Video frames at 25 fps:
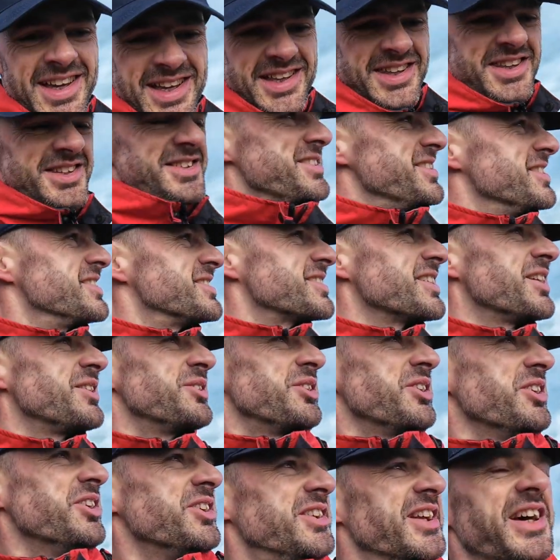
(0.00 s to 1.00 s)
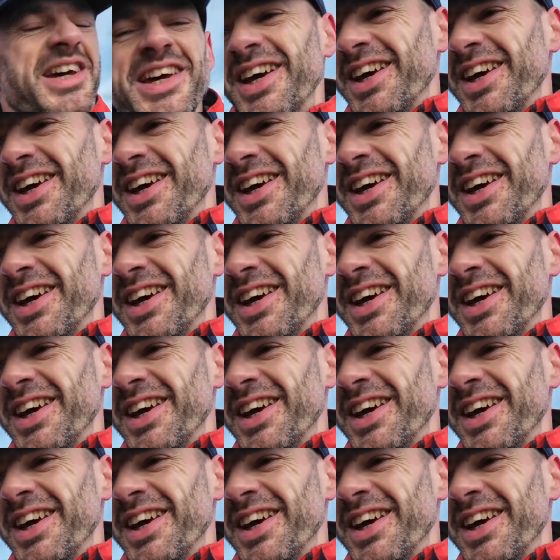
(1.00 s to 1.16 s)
This is so good.